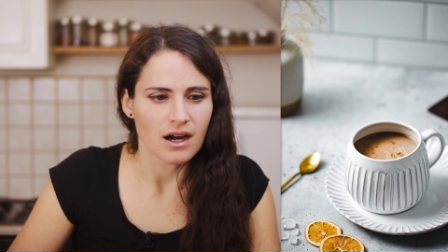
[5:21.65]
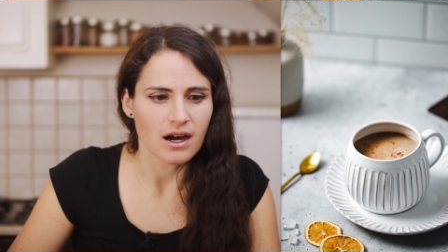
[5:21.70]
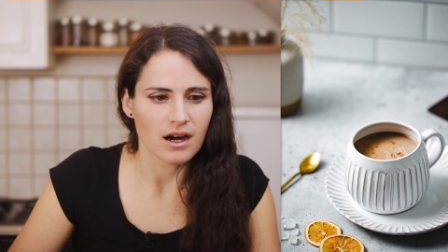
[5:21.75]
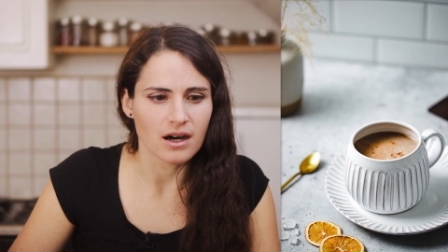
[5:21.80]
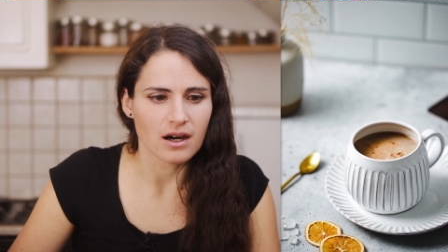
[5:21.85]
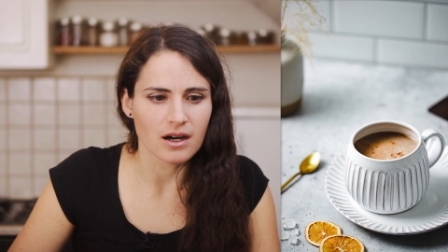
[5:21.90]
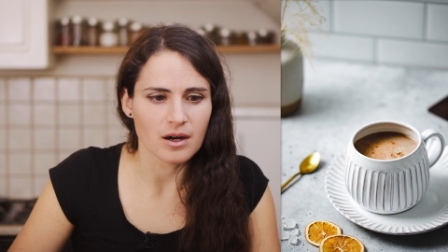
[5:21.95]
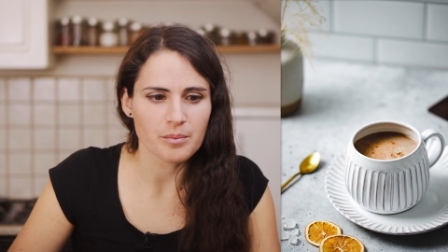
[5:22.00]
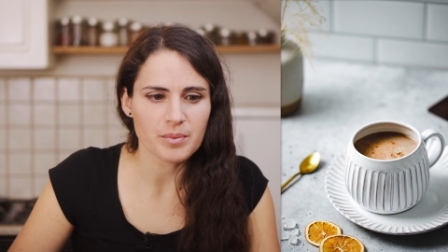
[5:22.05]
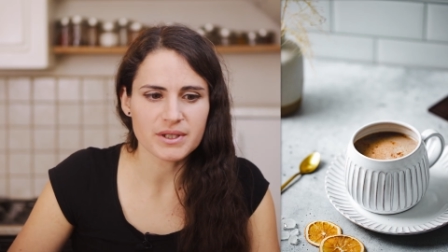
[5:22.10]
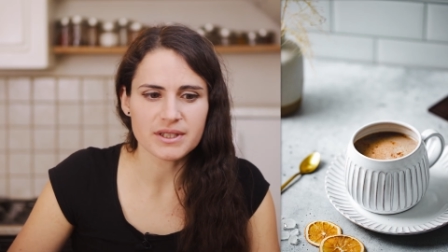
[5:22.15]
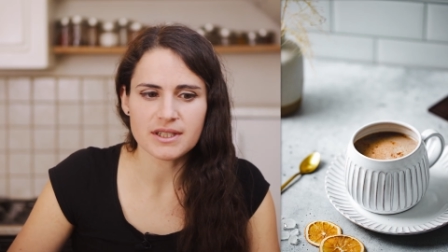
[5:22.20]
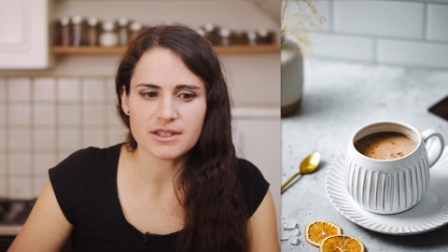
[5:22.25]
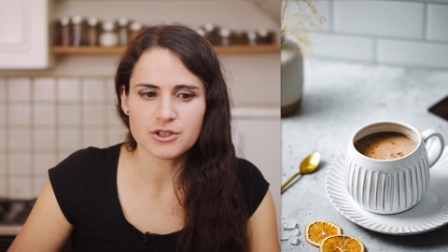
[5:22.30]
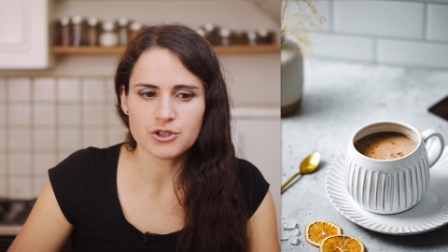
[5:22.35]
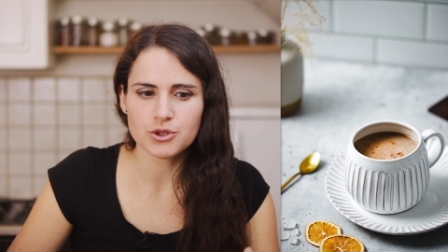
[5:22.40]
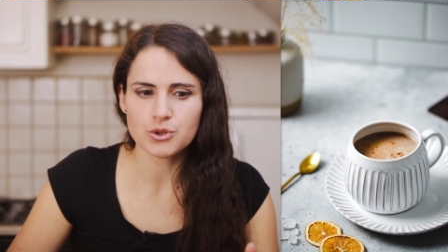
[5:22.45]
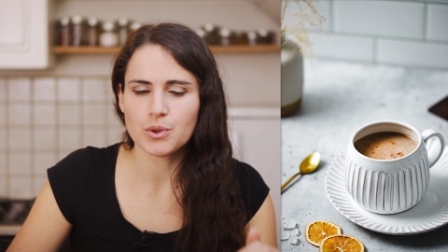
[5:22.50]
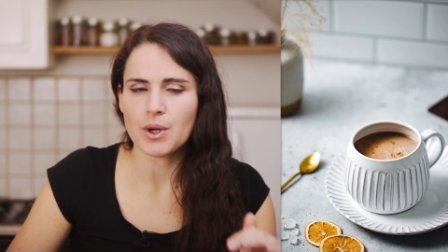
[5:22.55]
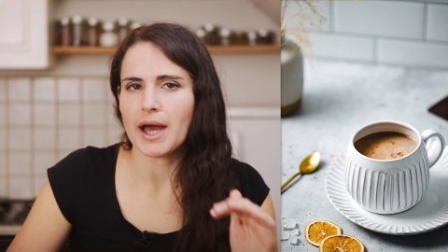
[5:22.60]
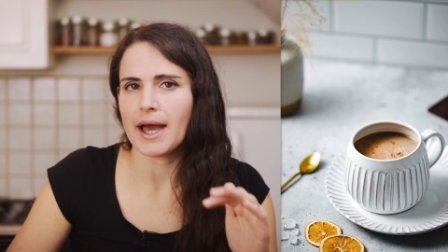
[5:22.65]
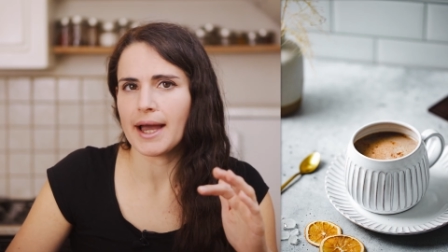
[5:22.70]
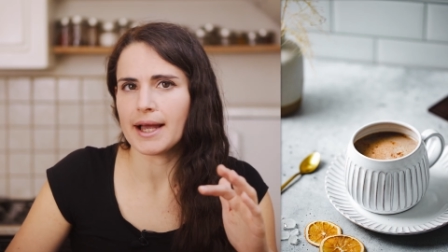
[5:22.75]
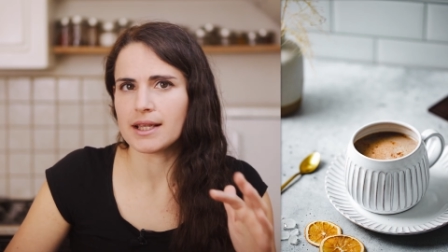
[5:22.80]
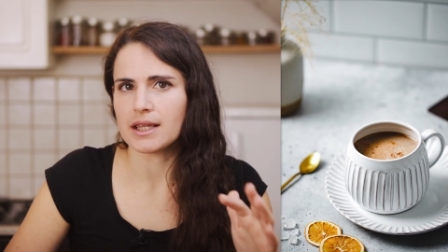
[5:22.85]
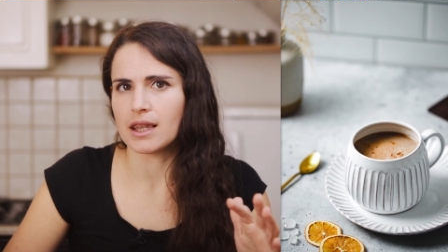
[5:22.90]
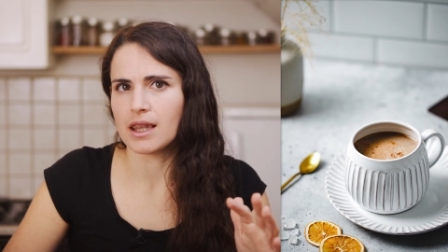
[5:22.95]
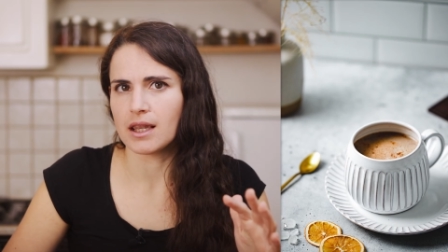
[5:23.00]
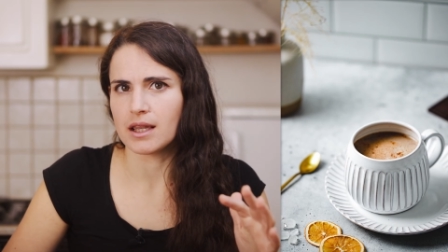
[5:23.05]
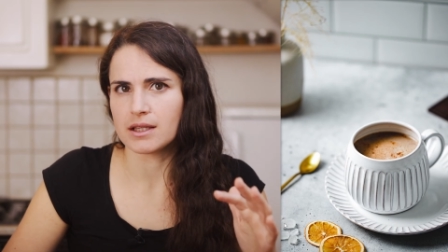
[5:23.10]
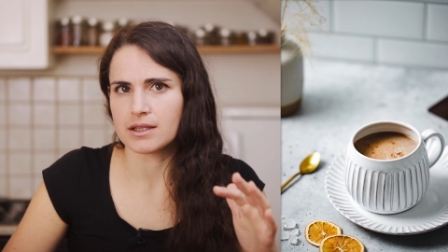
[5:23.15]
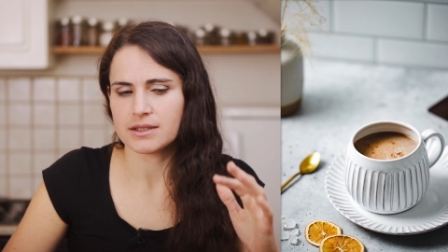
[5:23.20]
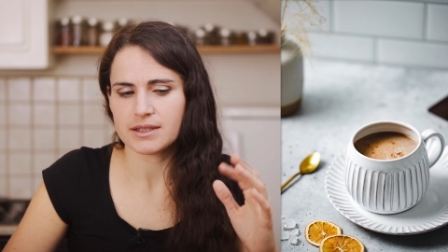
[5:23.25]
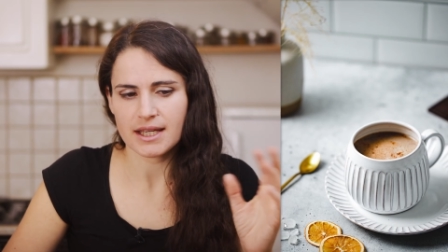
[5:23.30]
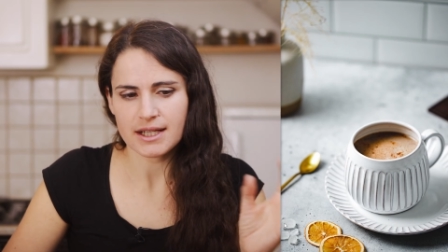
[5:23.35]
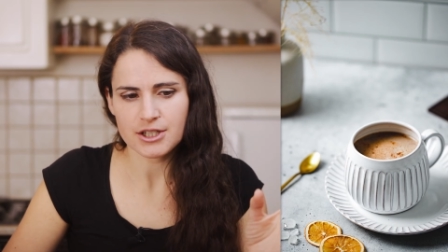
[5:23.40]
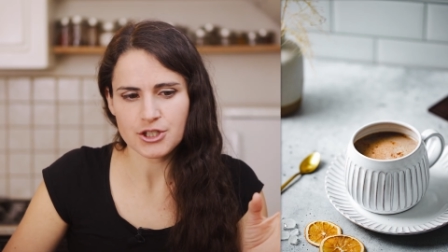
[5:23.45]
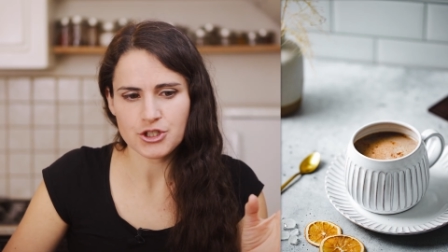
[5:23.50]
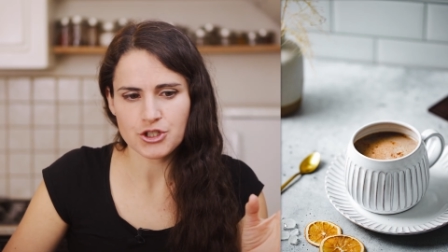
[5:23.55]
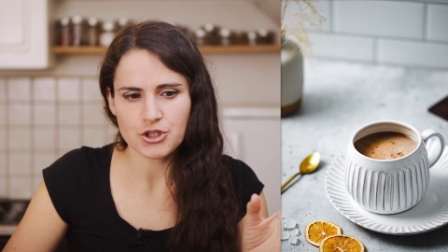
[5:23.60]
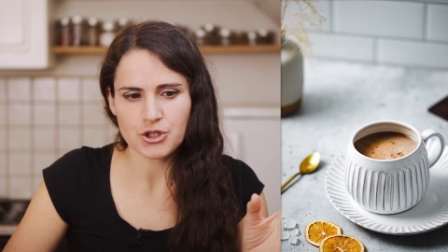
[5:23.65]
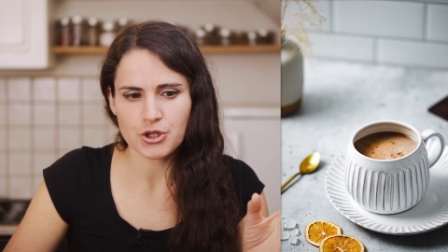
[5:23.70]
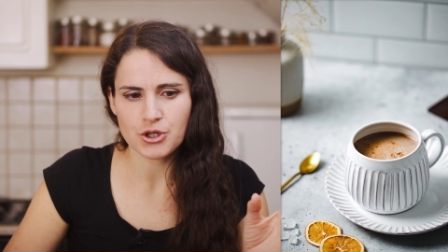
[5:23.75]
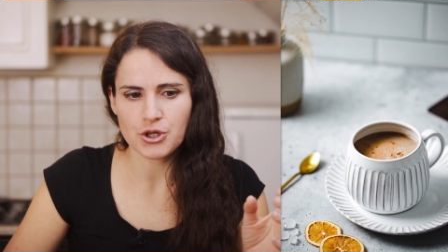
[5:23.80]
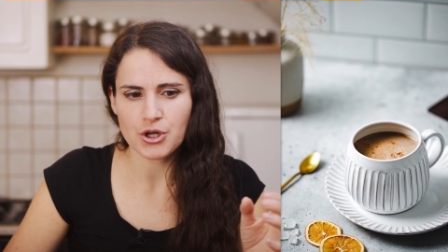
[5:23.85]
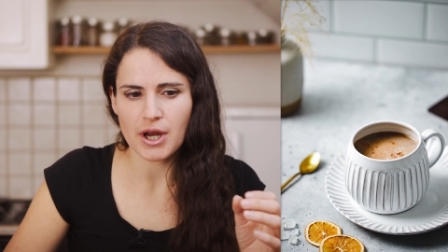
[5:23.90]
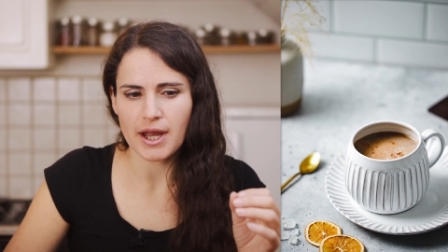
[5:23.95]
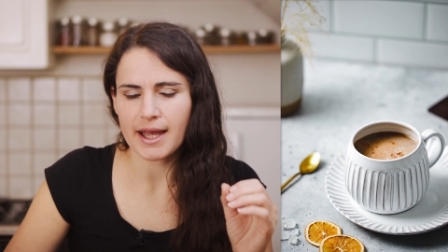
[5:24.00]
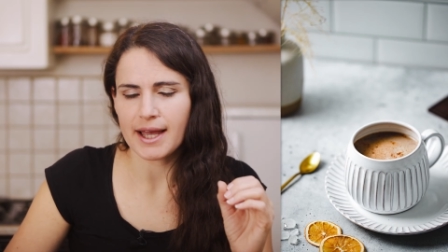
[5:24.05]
uh, but they do add a little texture,